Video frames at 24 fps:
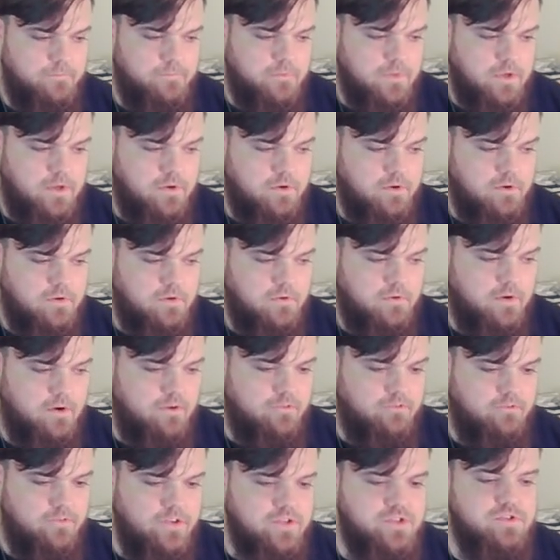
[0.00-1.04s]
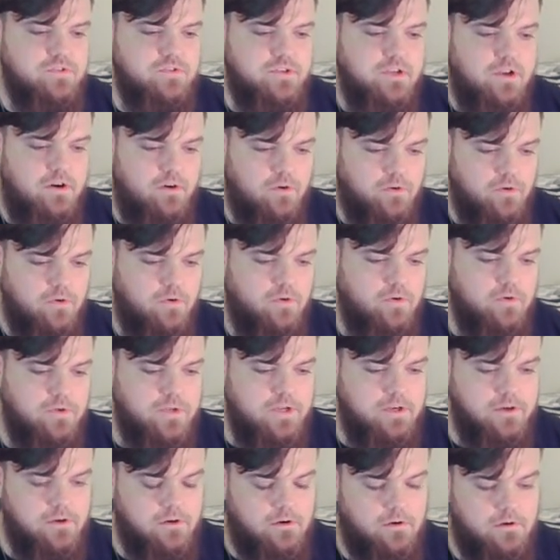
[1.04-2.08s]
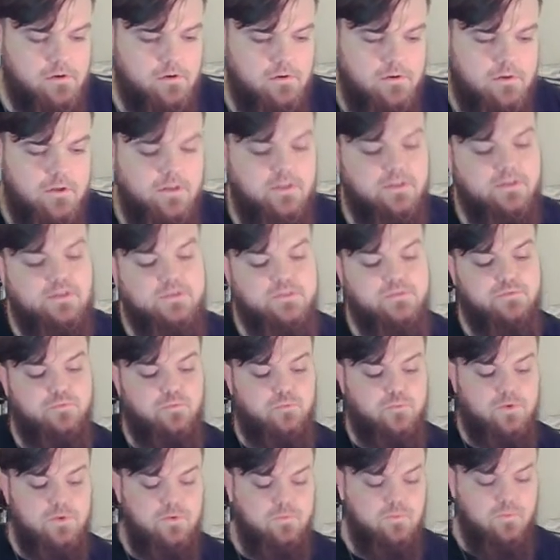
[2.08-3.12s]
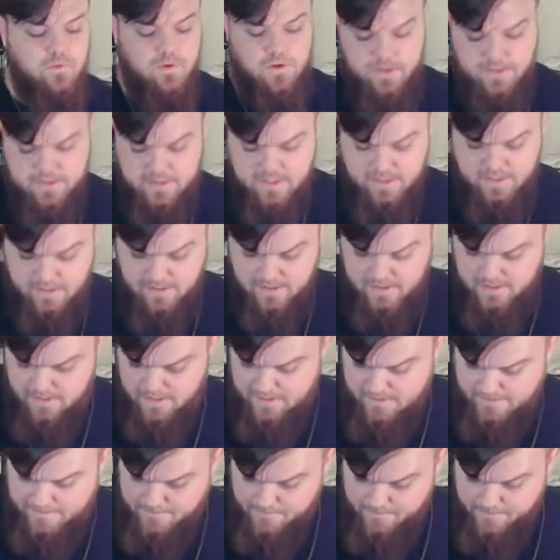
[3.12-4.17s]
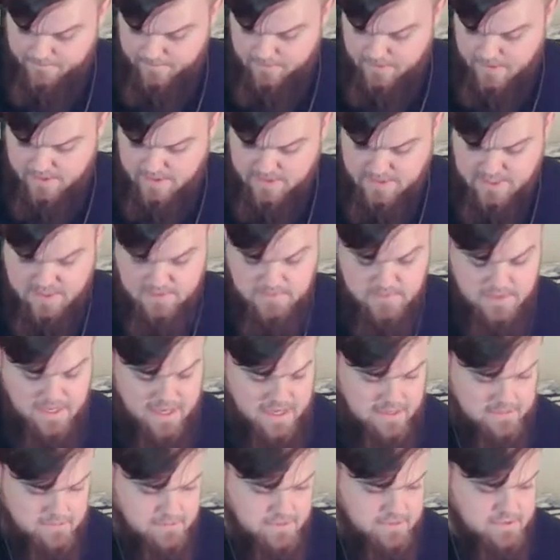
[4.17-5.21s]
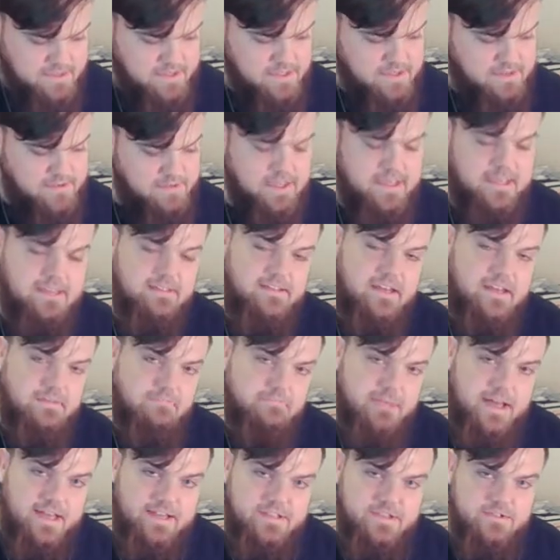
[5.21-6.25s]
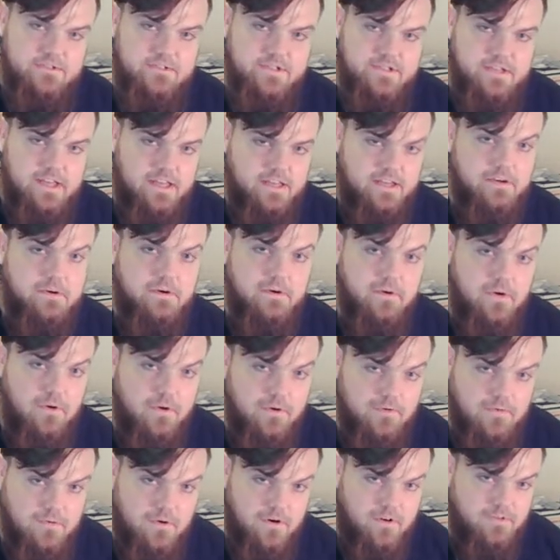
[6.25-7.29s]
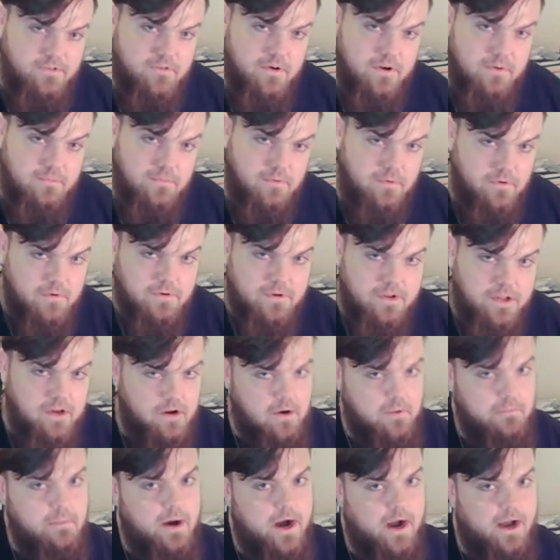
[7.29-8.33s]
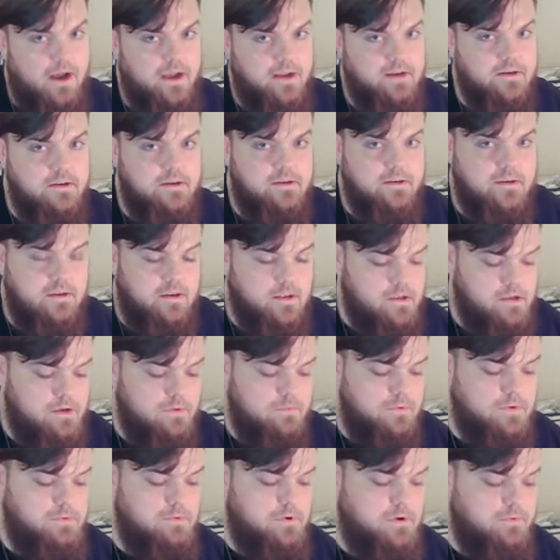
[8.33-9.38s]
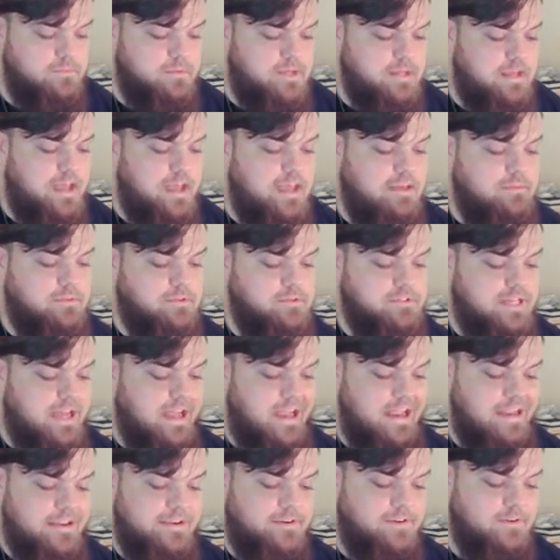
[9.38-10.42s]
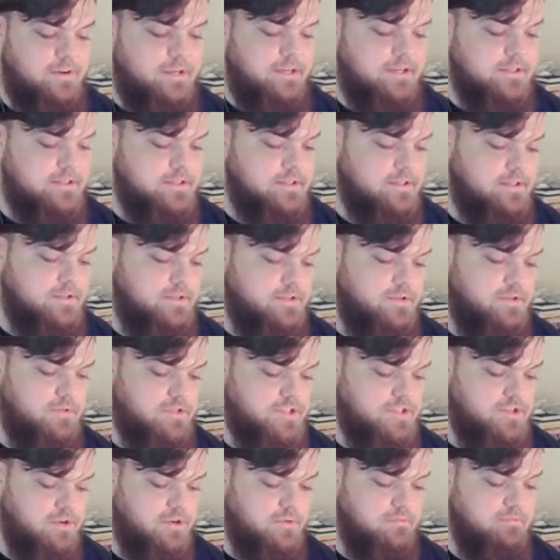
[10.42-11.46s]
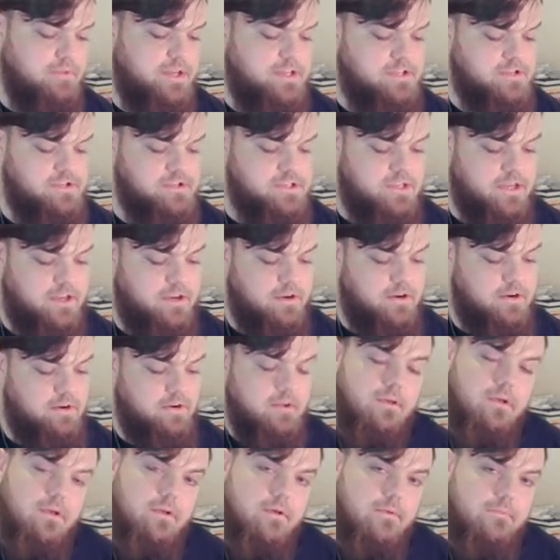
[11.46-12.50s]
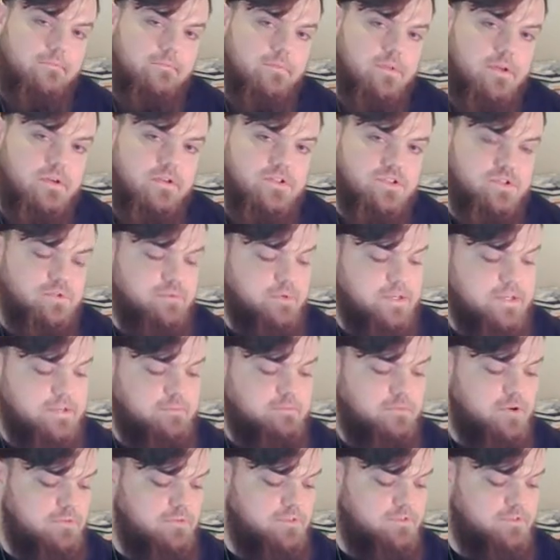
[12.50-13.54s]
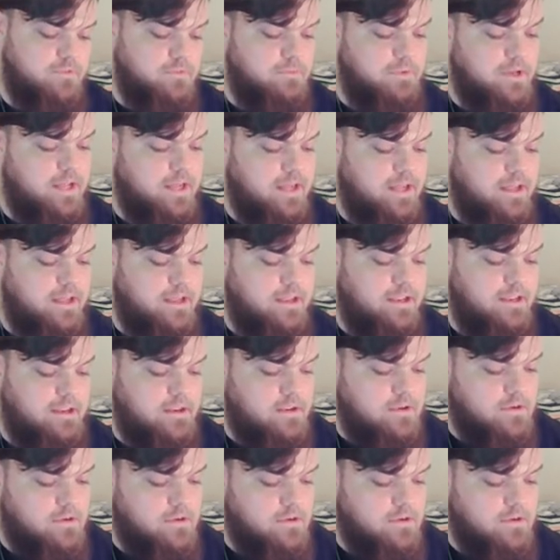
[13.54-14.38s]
You know, eventually our goal here is we want to be able to lay that master scale over our fretboard in our mind. We want to be able to anchor it to a certain major scale so we can move it from an A